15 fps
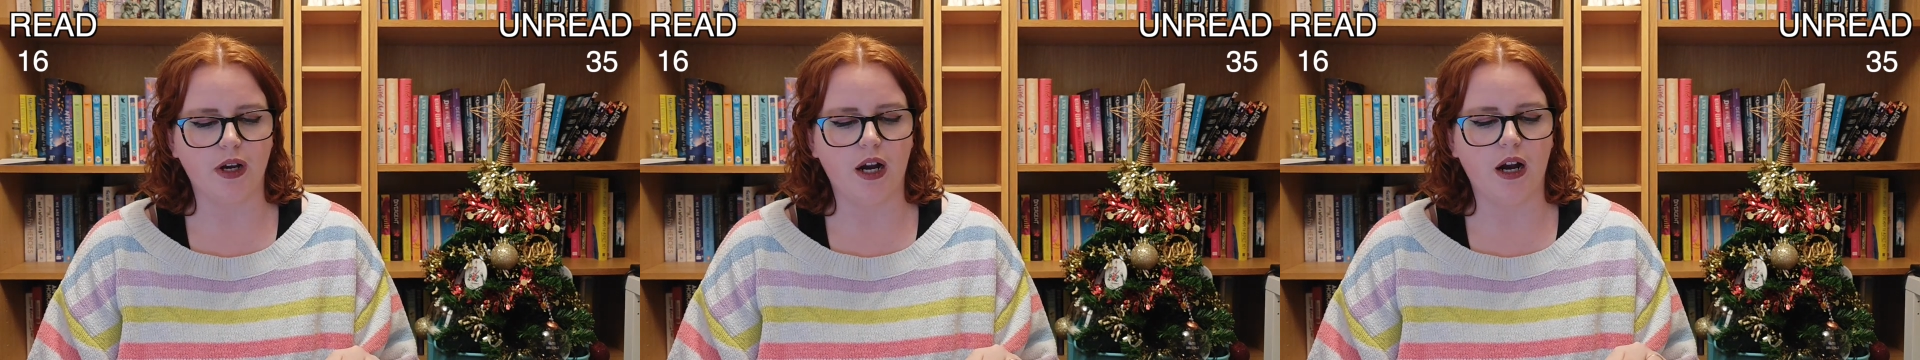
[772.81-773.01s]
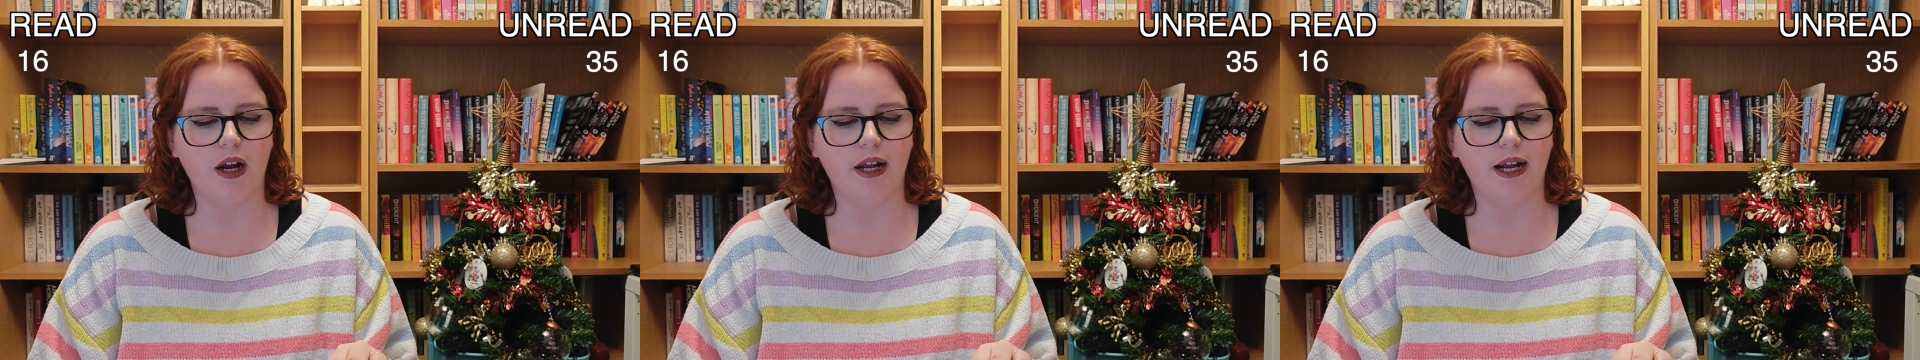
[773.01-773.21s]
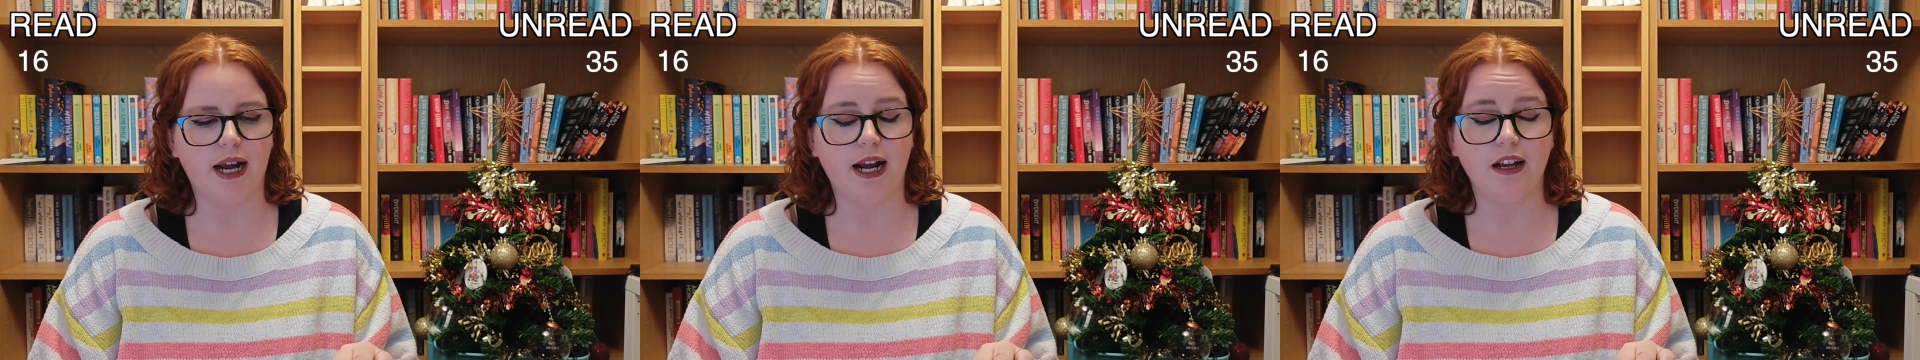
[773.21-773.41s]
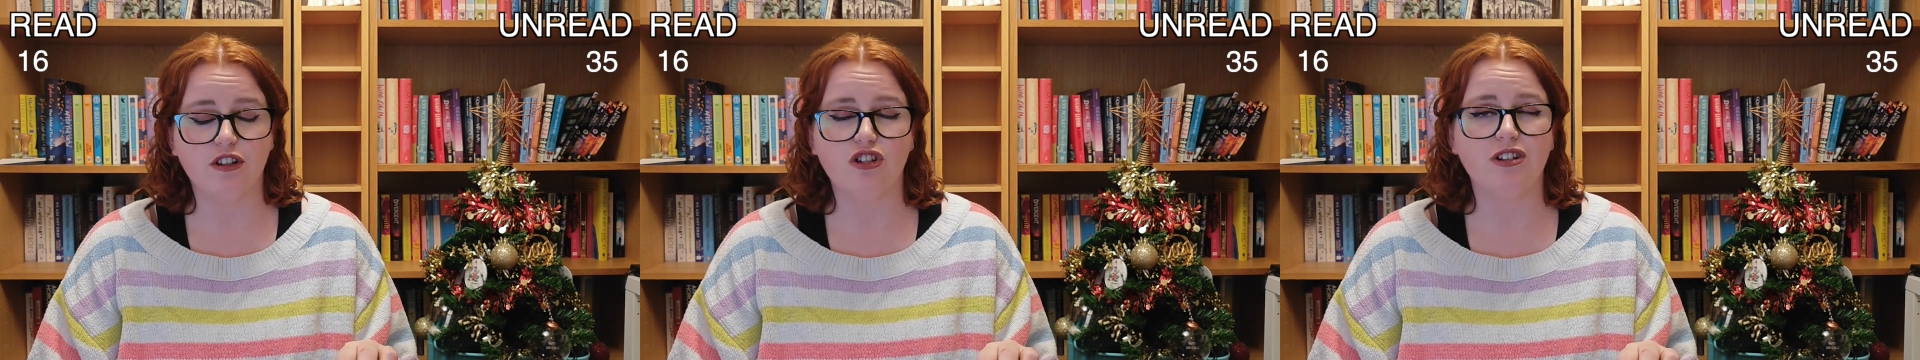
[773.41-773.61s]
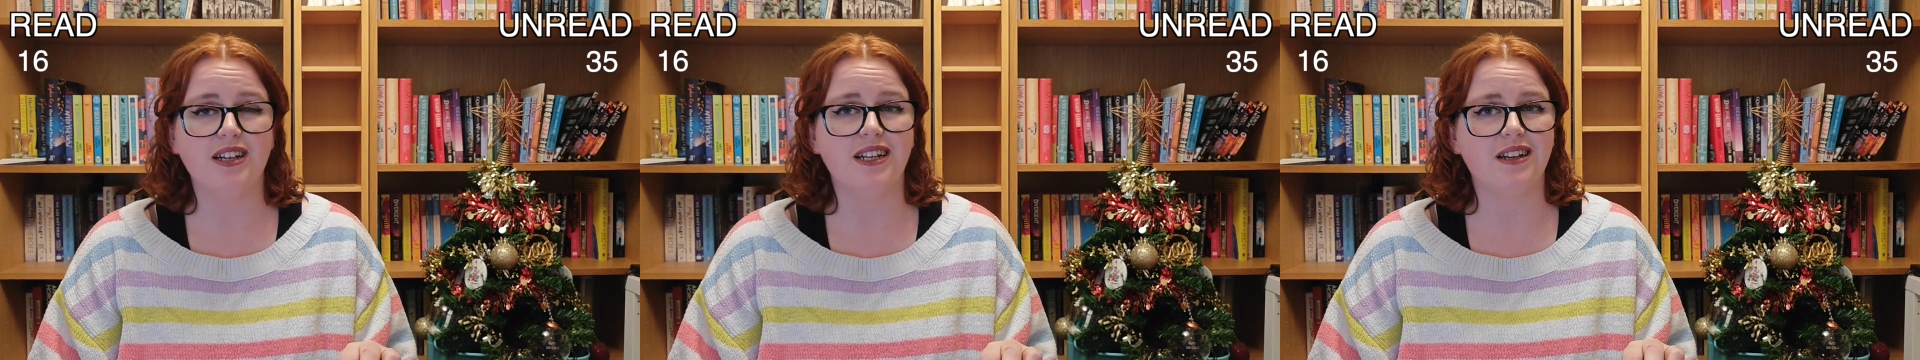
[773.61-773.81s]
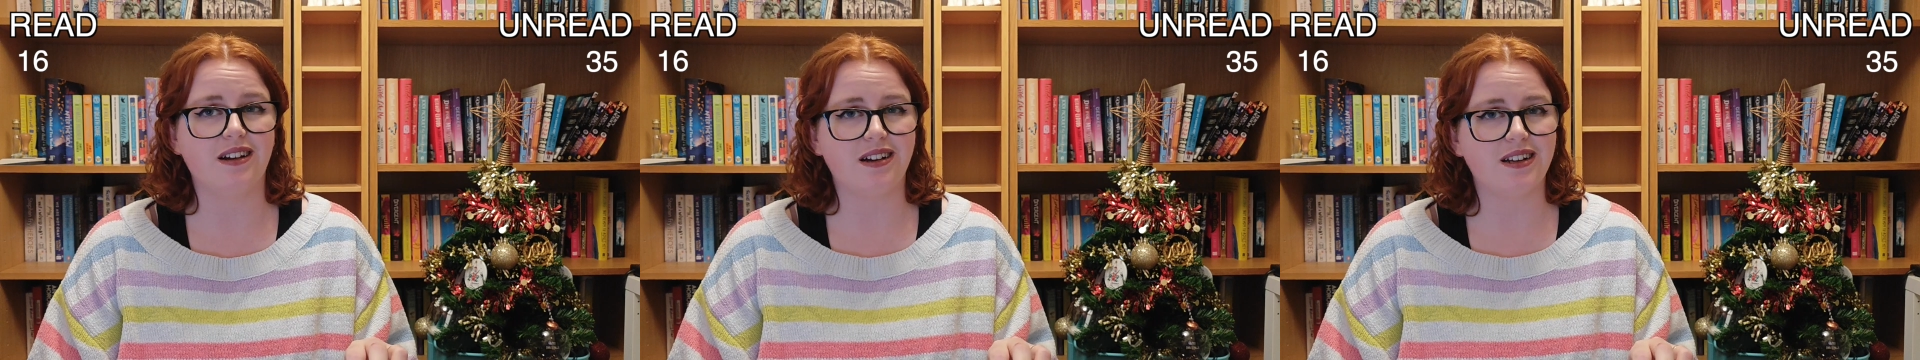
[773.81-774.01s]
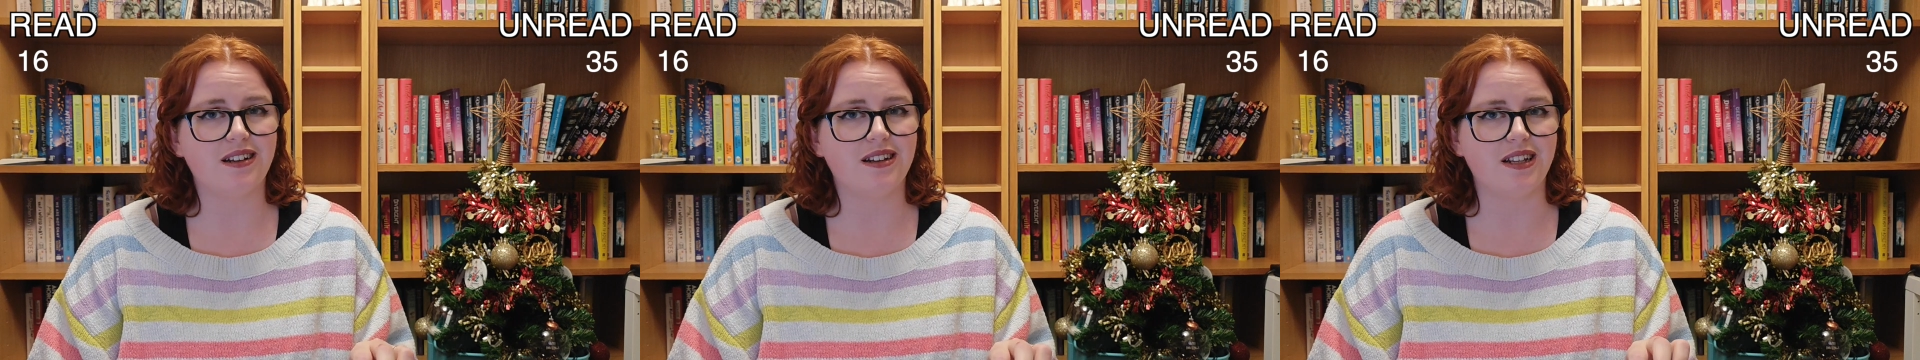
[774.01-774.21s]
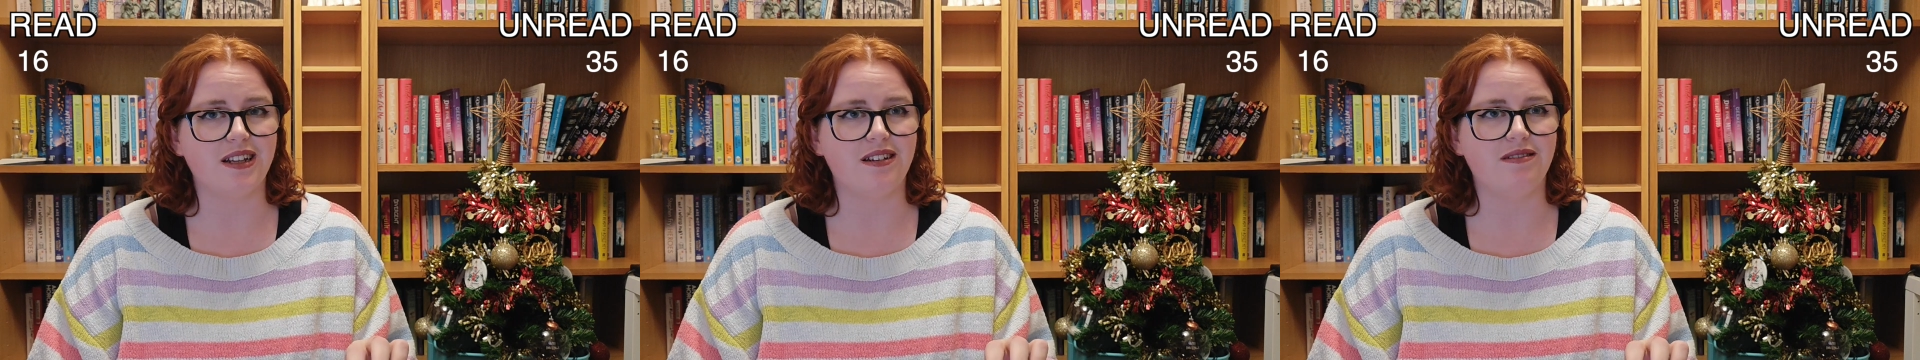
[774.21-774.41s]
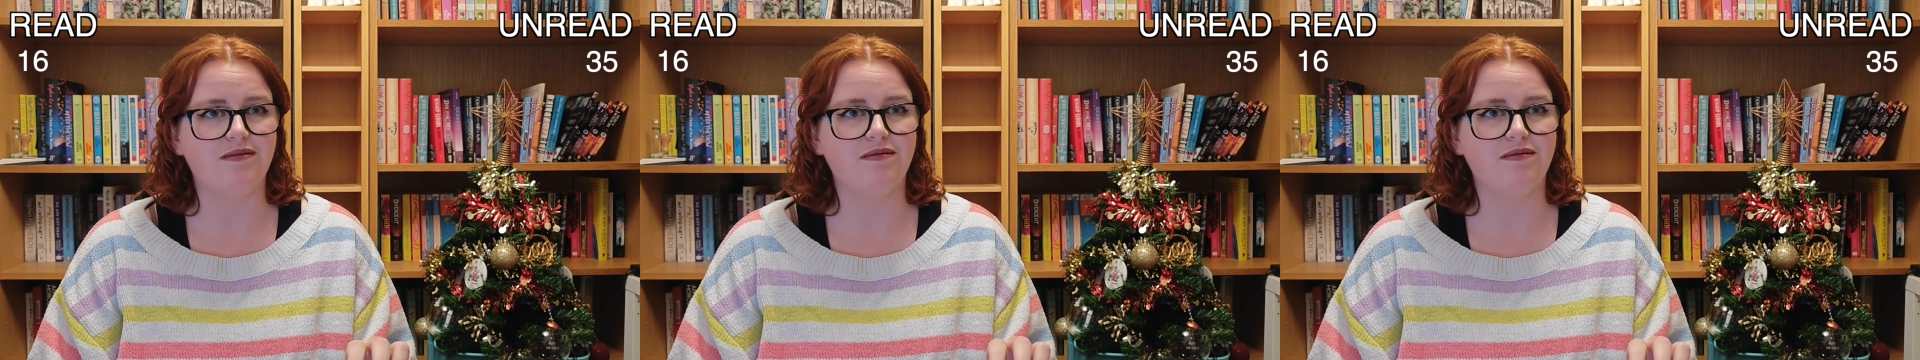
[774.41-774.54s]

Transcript: I actually liked it,